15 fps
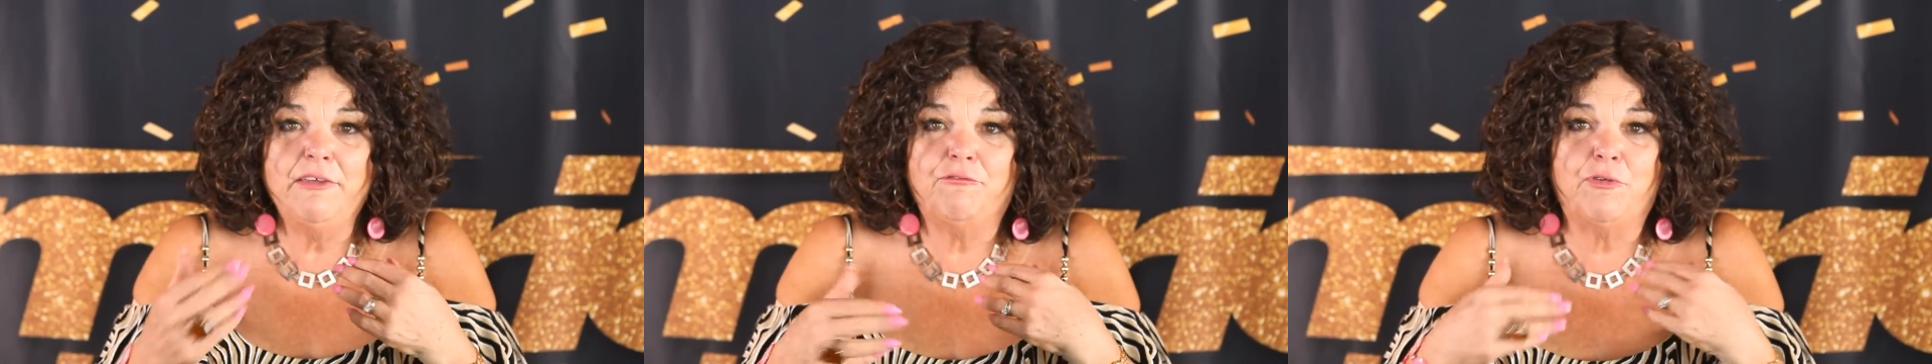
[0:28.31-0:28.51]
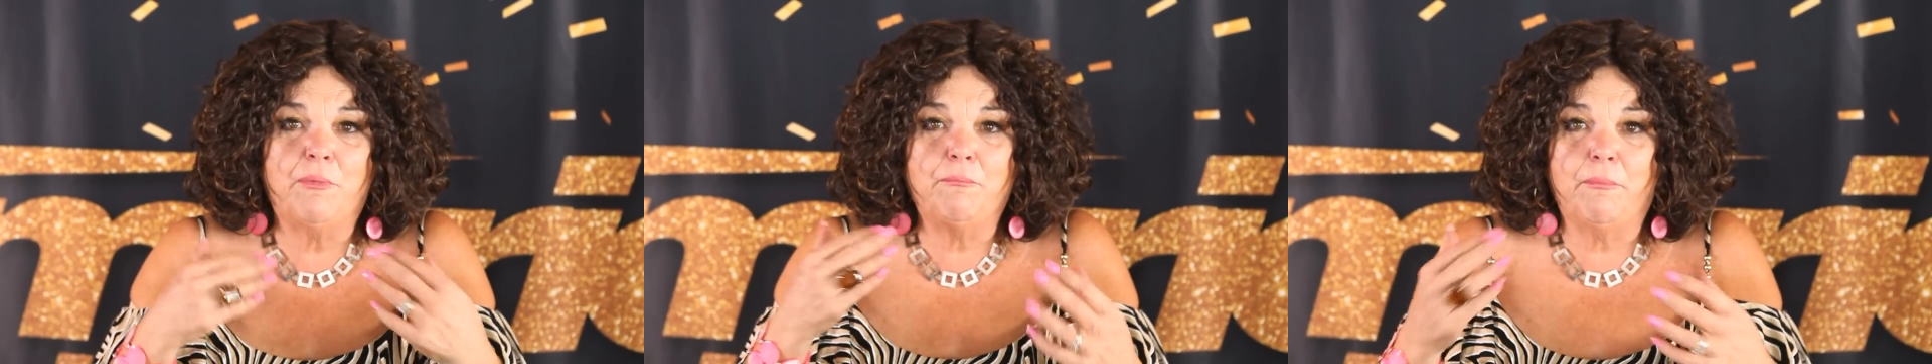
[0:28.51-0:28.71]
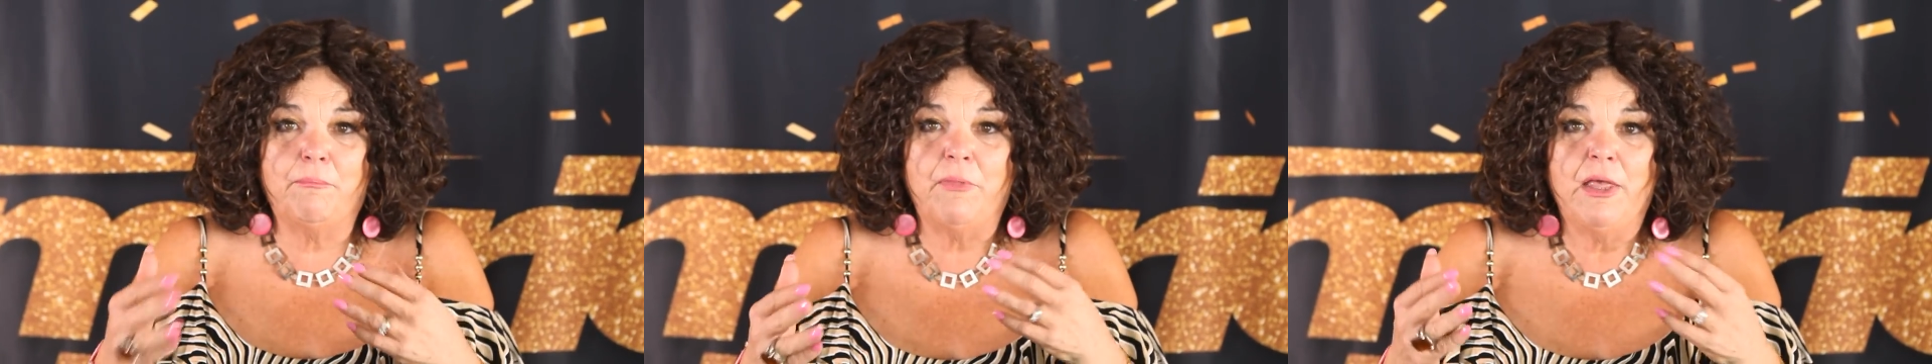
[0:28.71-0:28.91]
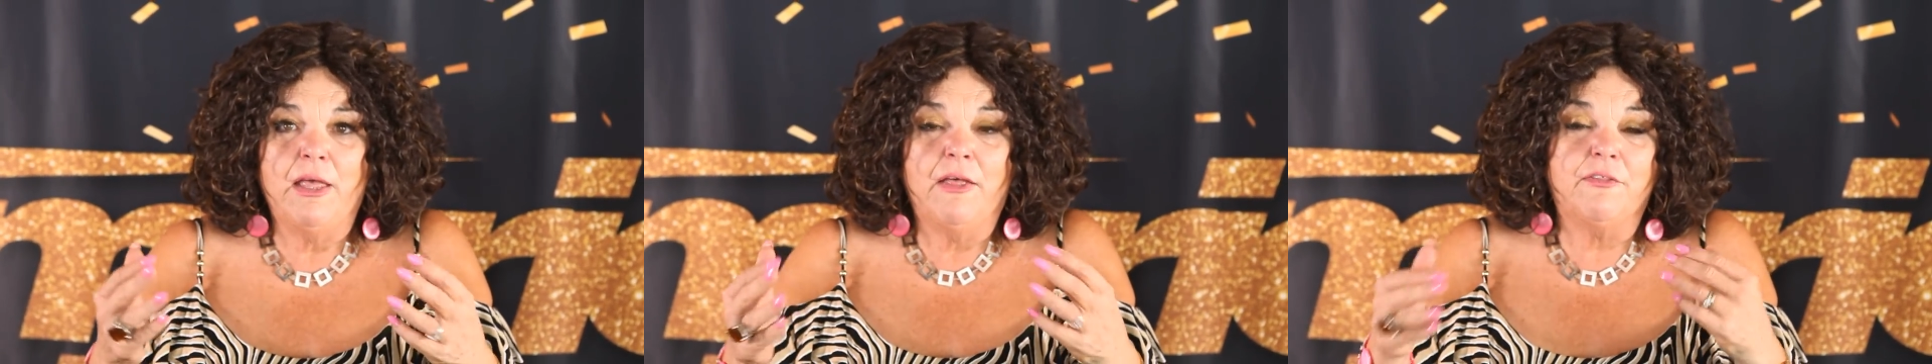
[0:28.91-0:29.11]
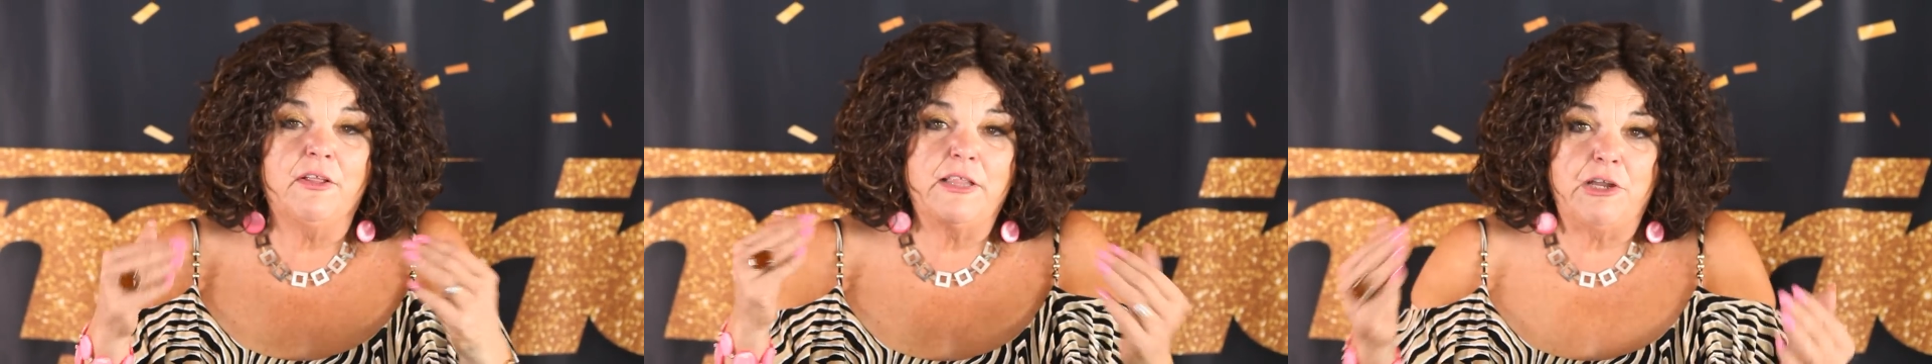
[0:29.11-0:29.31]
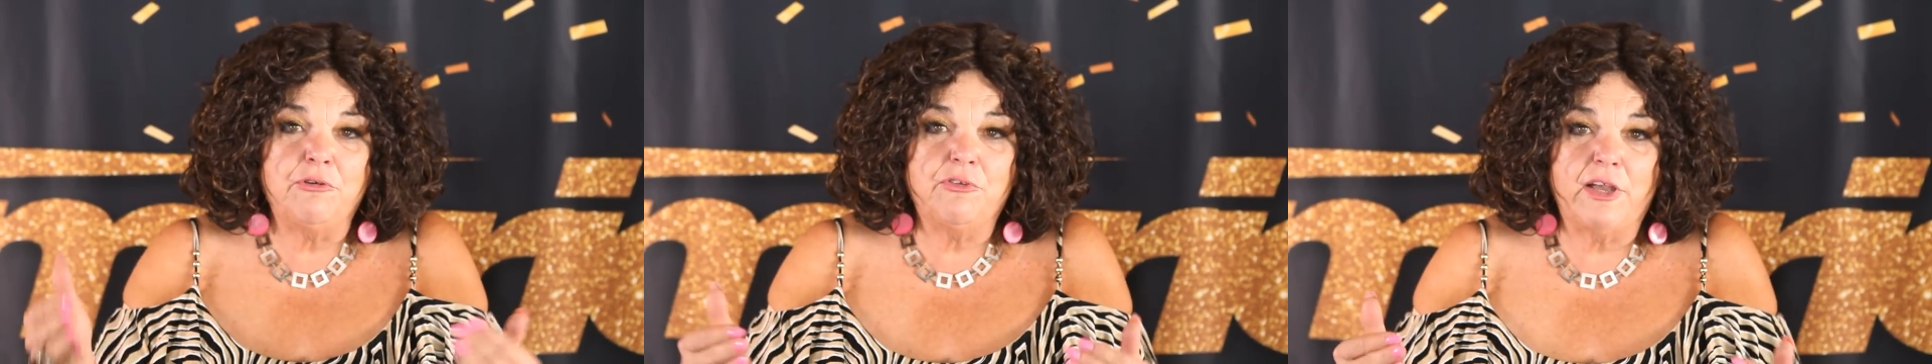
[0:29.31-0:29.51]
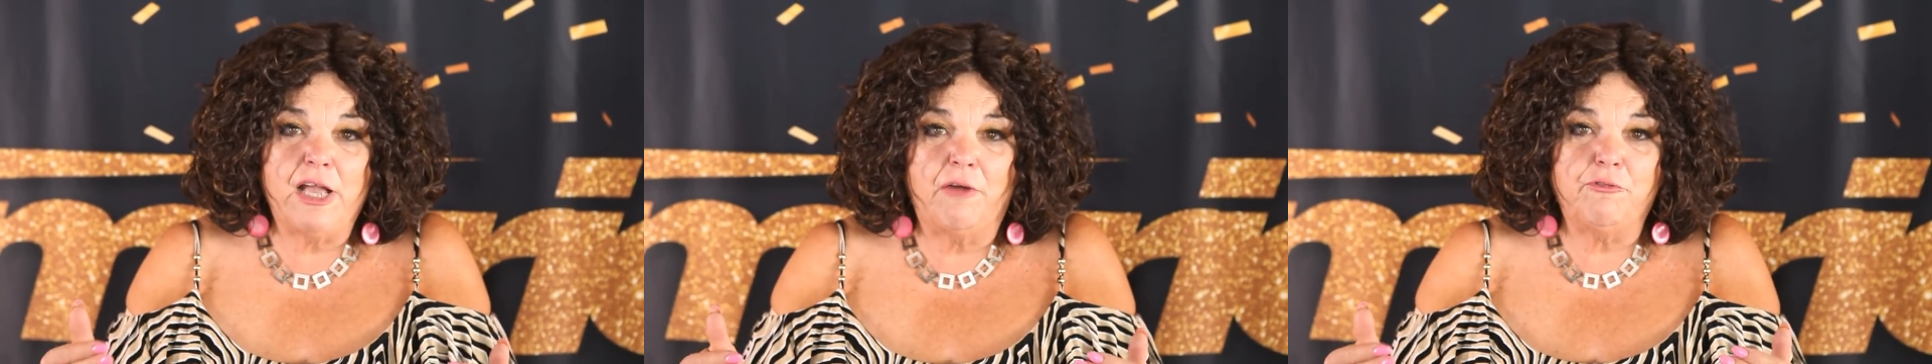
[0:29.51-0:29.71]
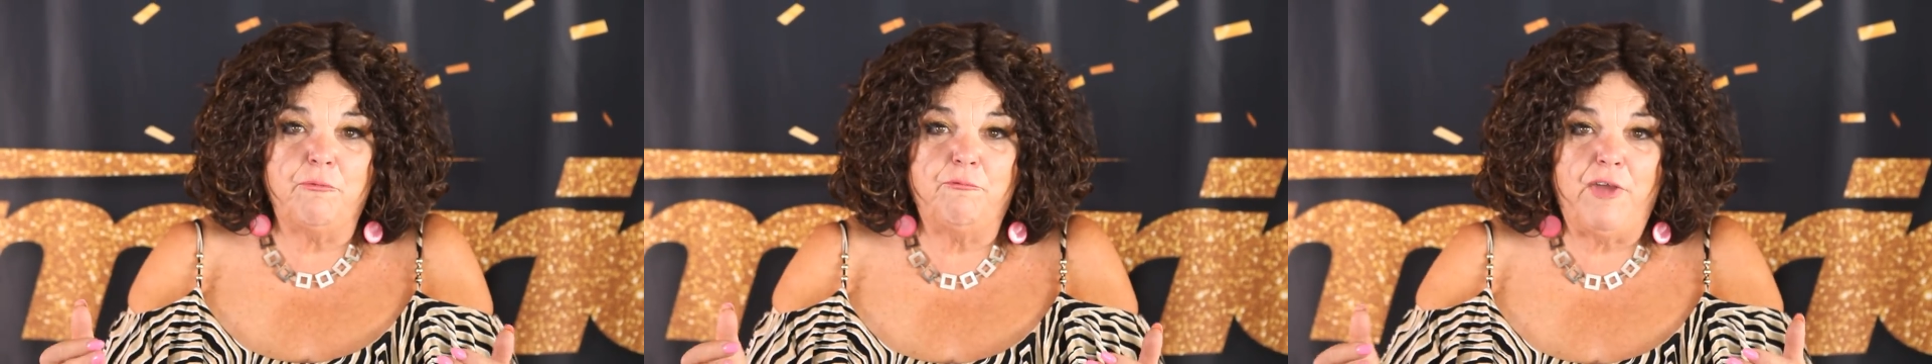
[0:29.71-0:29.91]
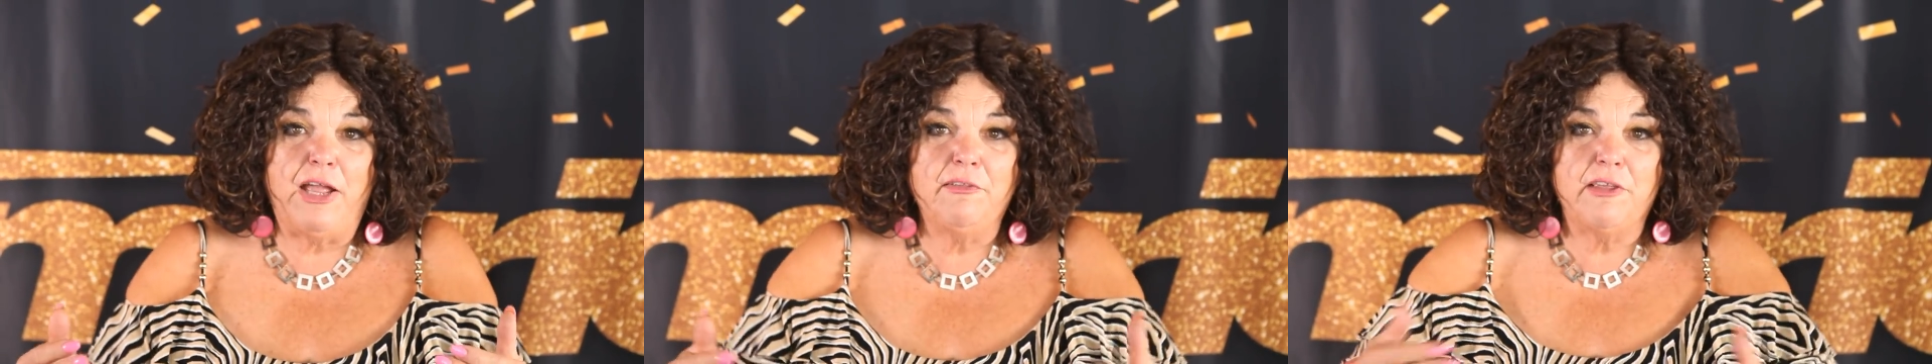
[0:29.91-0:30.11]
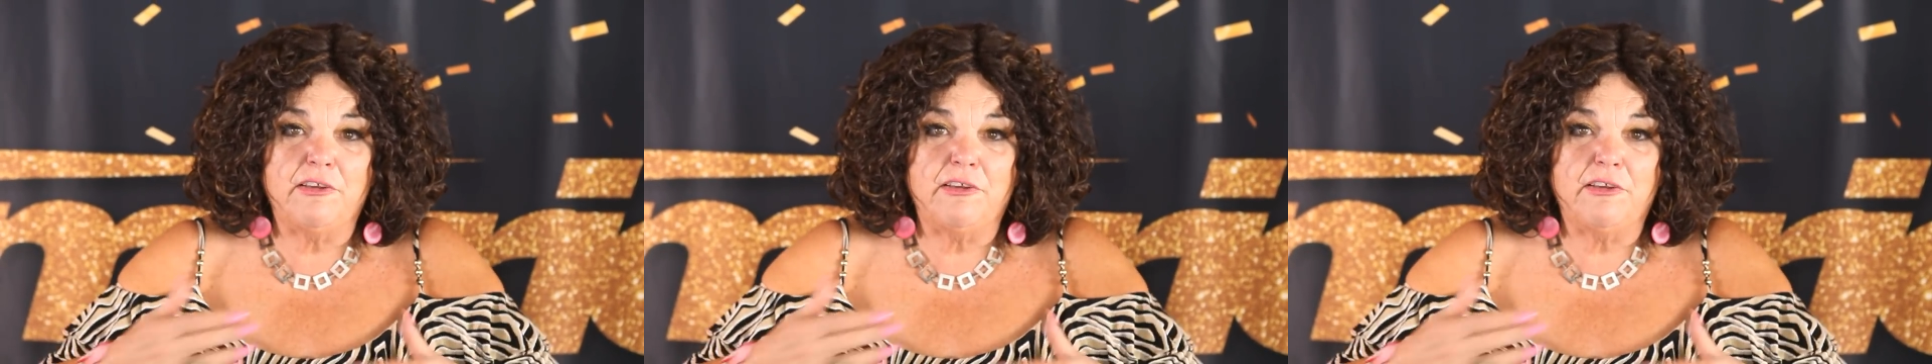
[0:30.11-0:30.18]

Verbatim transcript: from the letters I got from fans.